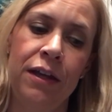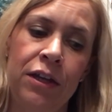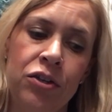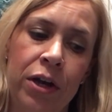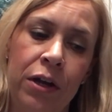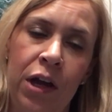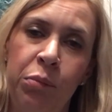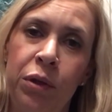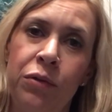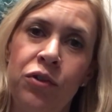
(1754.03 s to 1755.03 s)
and try to
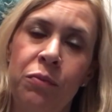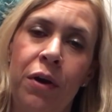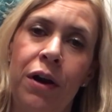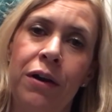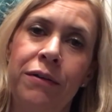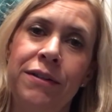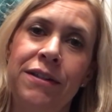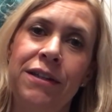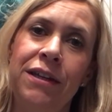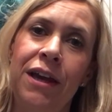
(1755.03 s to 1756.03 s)
upload tomorrow and
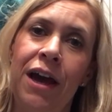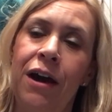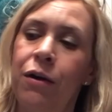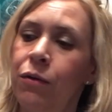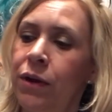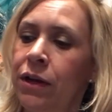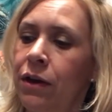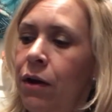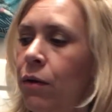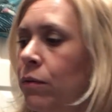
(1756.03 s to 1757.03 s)
see how it
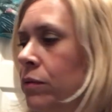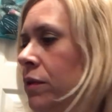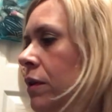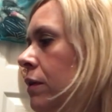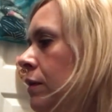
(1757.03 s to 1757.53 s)
goes.